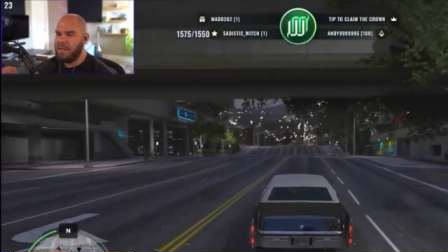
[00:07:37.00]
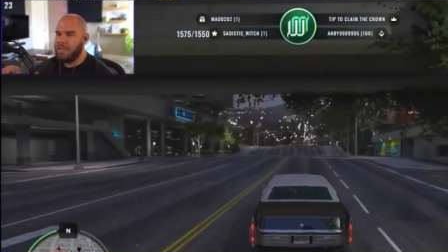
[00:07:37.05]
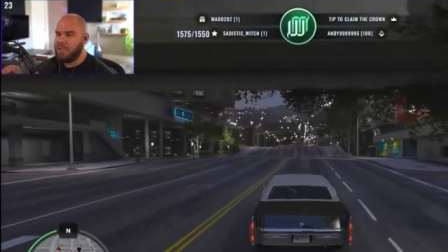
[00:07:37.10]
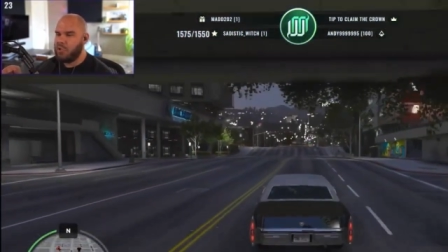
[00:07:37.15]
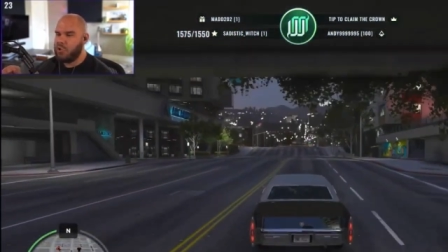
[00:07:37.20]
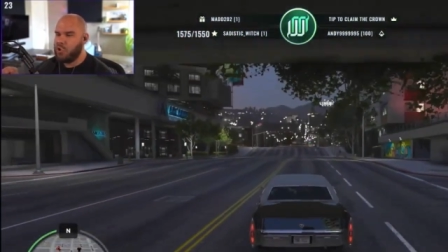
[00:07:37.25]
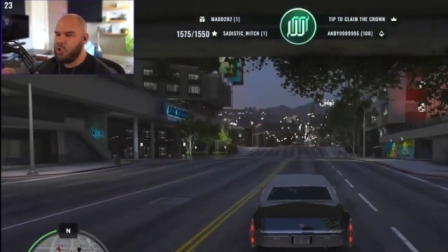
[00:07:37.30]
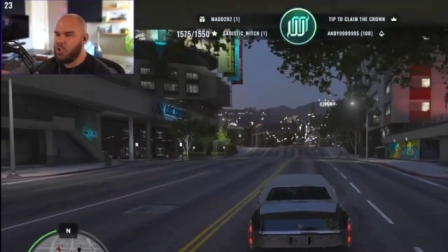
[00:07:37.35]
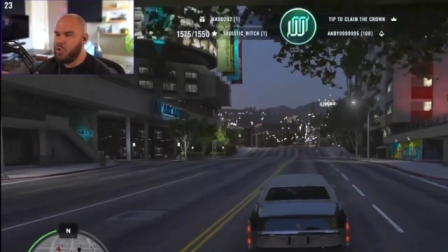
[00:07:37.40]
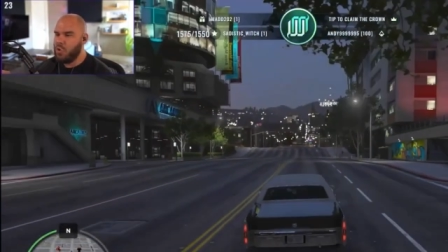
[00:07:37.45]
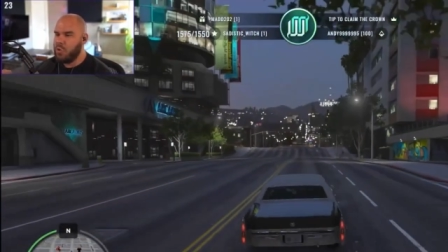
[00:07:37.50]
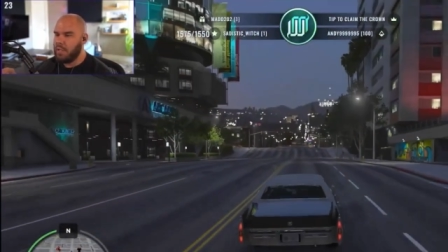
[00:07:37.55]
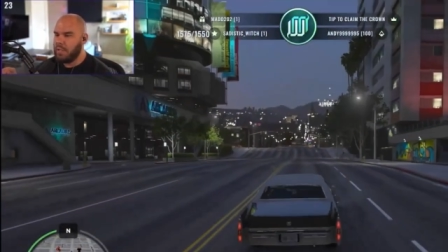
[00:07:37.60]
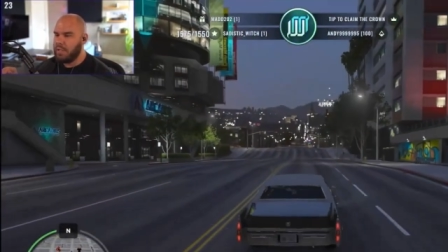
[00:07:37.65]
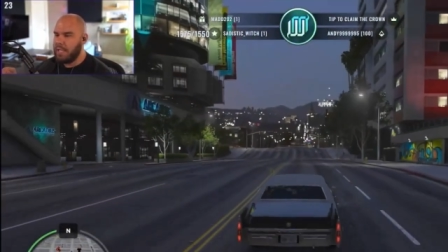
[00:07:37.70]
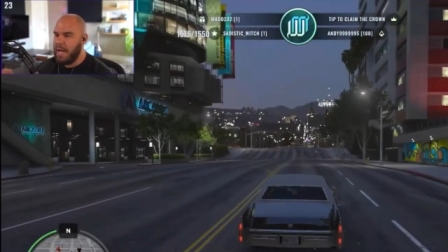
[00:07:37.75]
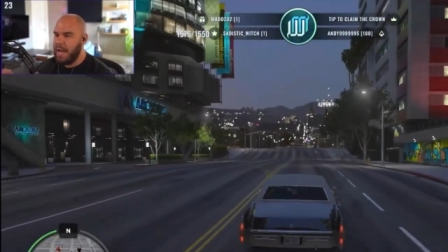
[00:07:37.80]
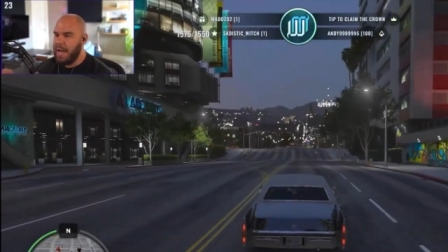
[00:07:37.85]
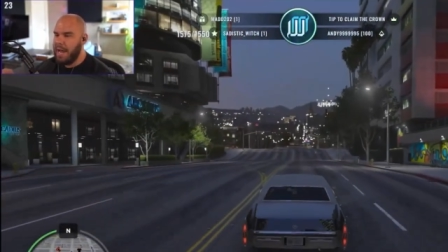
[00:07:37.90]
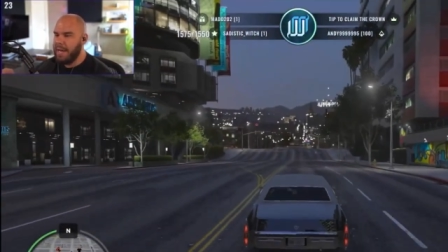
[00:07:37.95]
to the
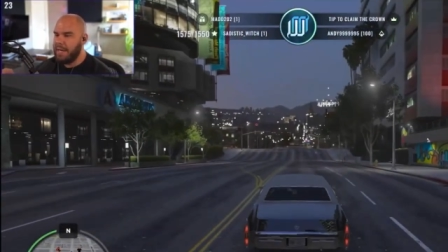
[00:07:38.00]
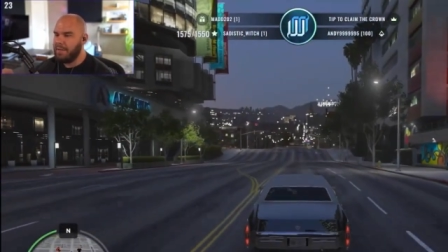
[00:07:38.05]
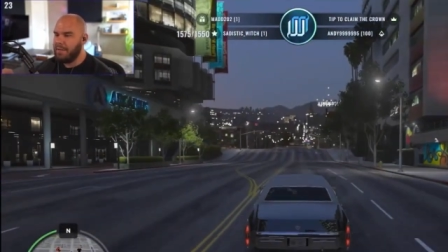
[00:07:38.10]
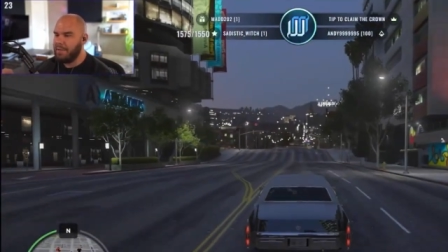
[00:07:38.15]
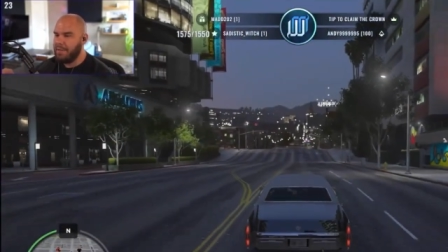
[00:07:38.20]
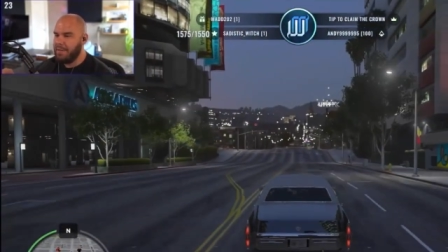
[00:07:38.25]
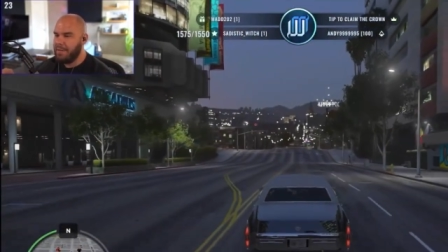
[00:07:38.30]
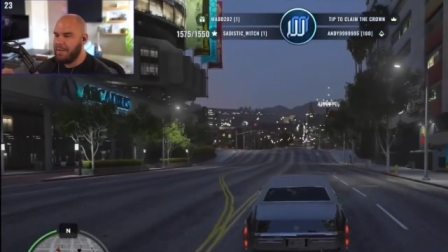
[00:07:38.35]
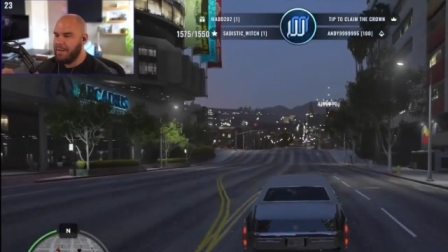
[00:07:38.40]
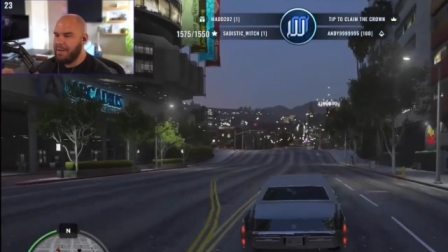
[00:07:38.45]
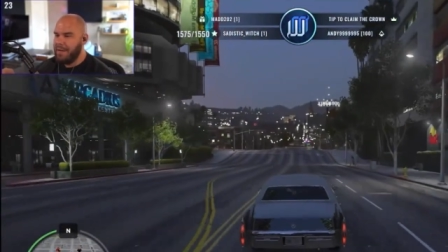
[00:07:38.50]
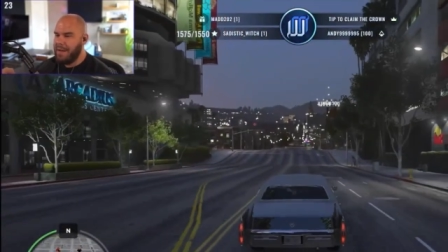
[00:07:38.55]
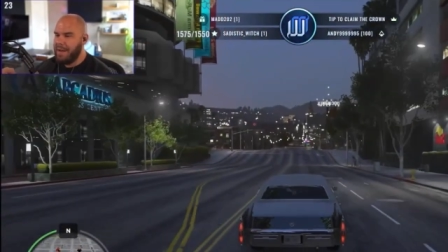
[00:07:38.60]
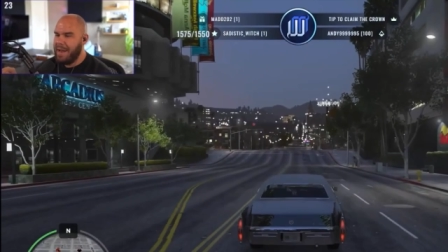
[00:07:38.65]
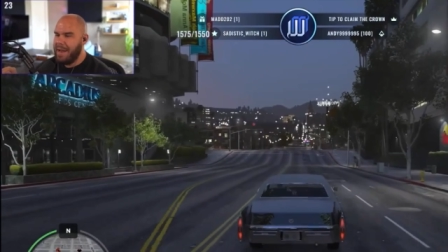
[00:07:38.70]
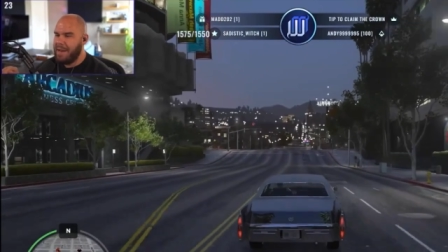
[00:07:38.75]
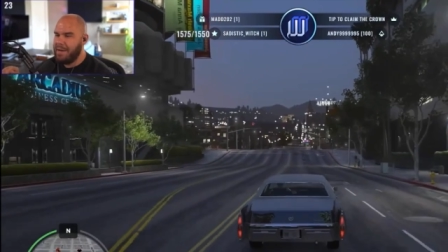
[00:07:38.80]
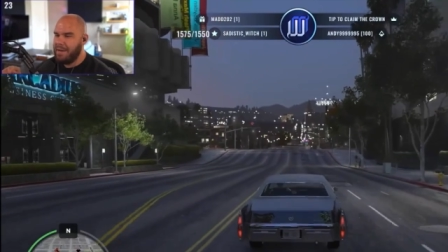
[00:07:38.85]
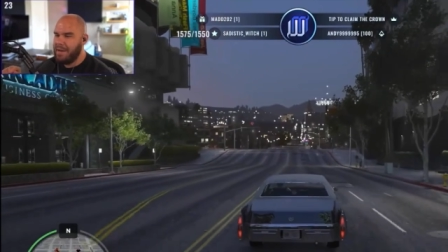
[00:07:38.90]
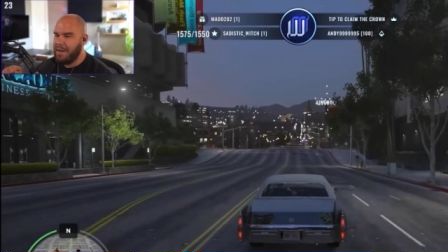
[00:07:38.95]
line
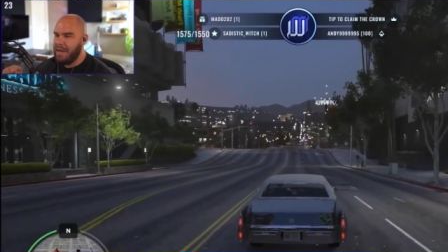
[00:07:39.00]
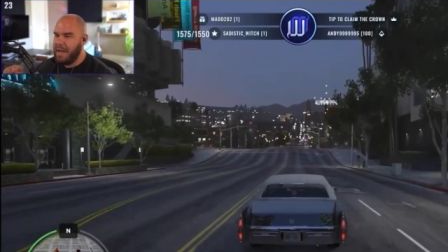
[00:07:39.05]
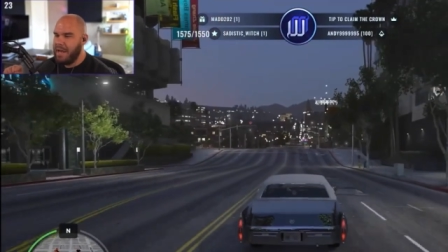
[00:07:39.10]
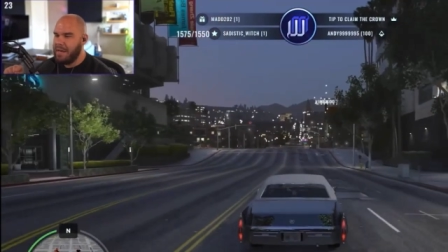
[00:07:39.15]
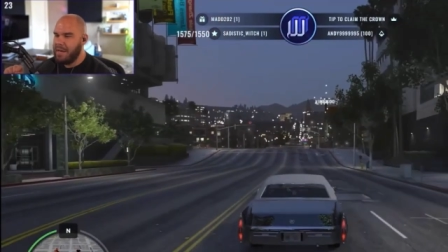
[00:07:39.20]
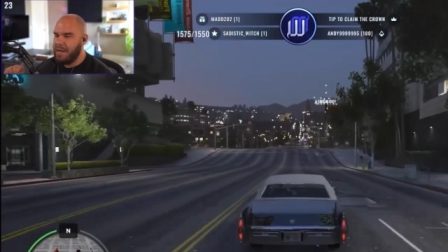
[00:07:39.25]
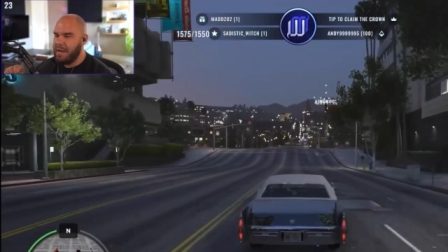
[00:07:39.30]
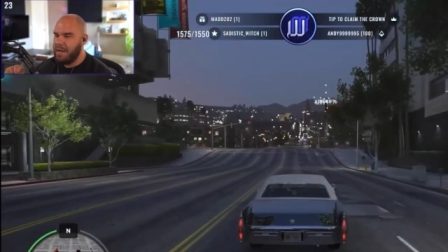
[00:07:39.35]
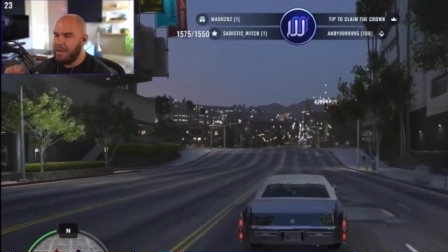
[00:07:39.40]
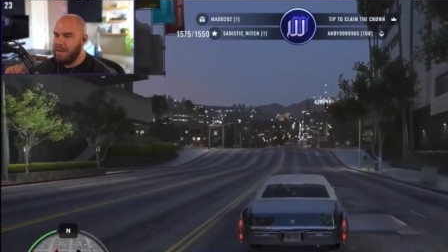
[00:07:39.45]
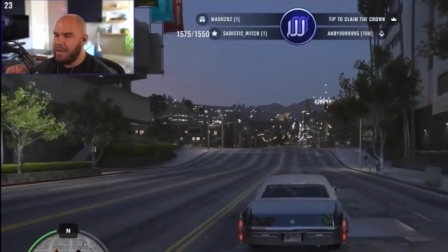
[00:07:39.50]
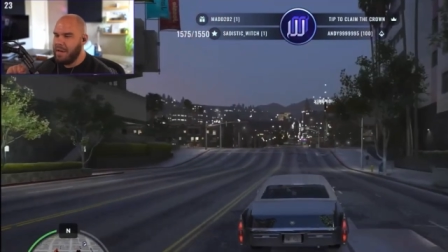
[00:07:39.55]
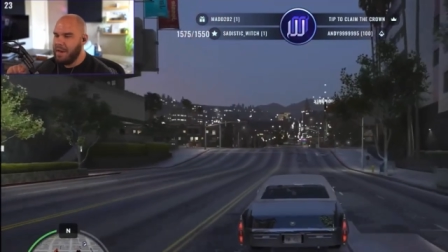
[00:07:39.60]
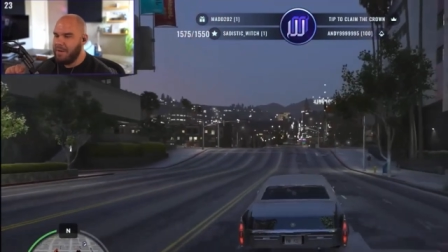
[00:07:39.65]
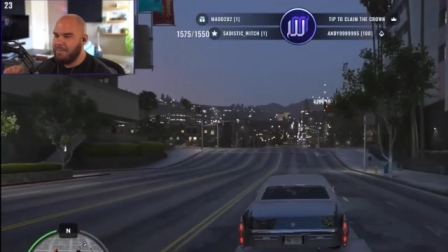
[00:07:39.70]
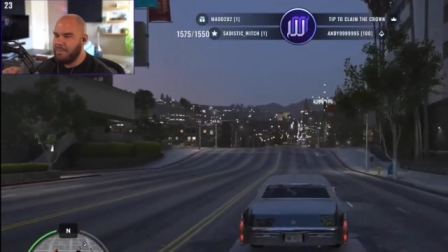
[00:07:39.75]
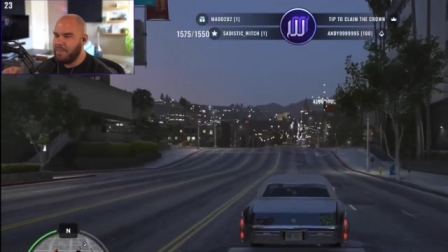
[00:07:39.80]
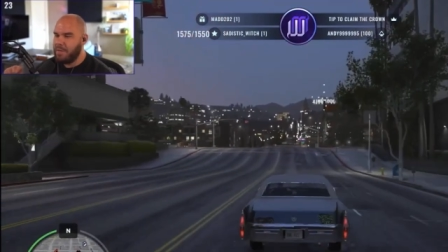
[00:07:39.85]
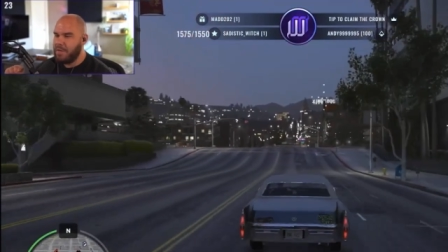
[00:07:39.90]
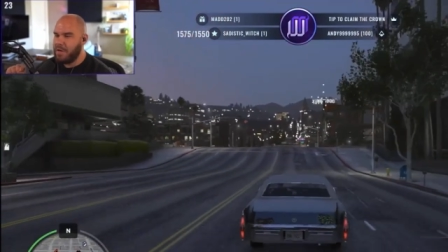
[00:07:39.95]
and and
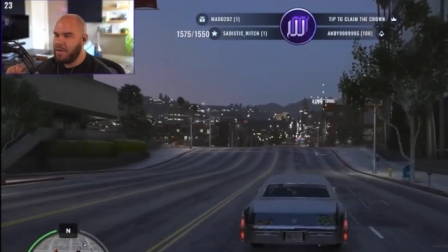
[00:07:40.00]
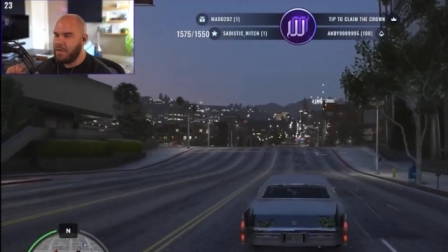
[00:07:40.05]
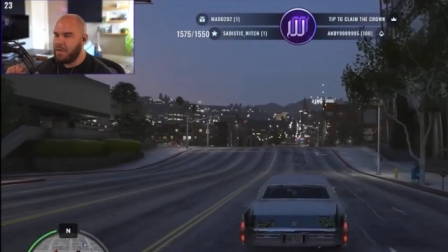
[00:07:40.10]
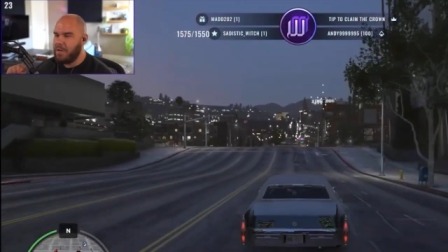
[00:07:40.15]
never